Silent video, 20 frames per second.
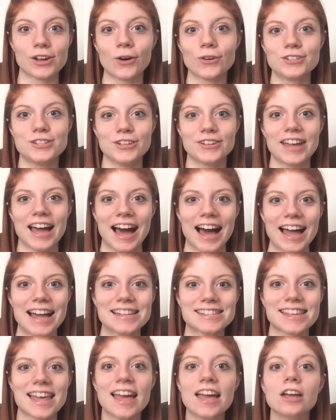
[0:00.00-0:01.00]
told you
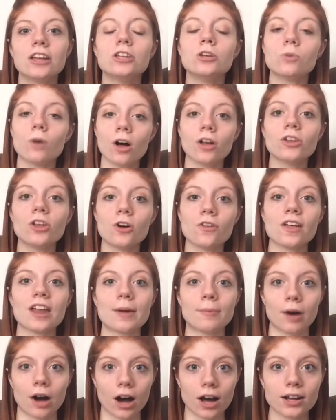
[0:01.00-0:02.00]
guys, you all know that
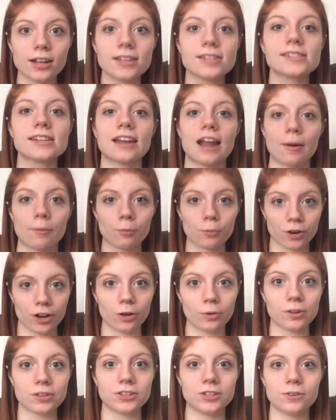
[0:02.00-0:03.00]
I'm honest and I'm
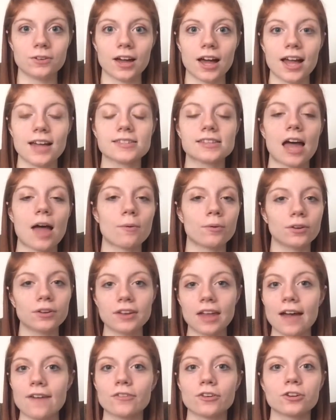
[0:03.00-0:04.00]
real with you guys. I will
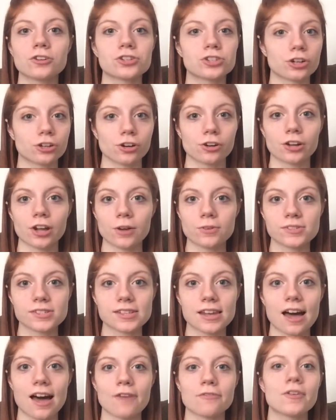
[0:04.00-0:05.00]
never sugarcoat
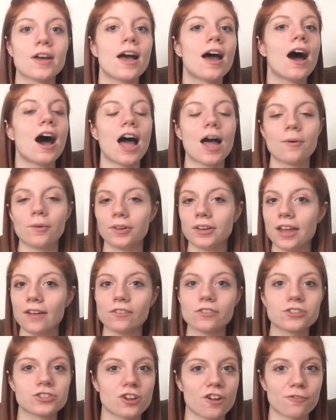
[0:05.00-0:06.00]
stuff. I will
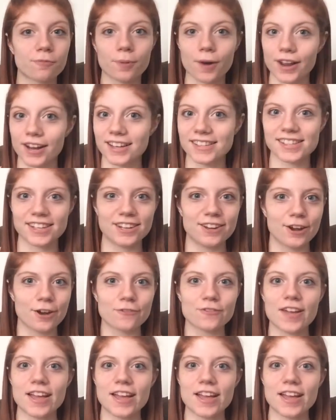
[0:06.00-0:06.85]
never shove products into your